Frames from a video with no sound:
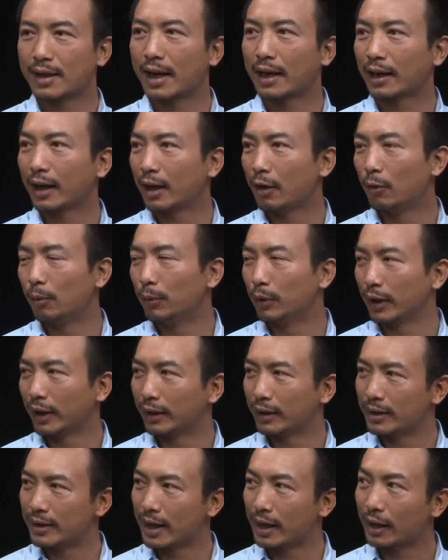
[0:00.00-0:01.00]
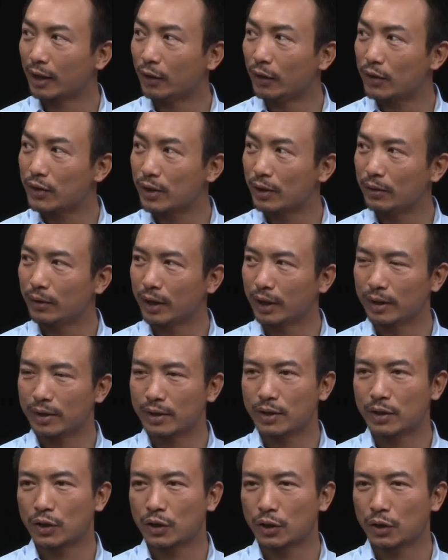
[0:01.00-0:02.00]
decade or more than a decade or so
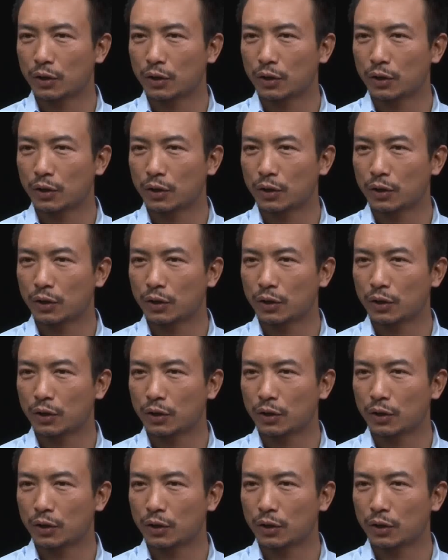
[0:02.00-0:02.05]
is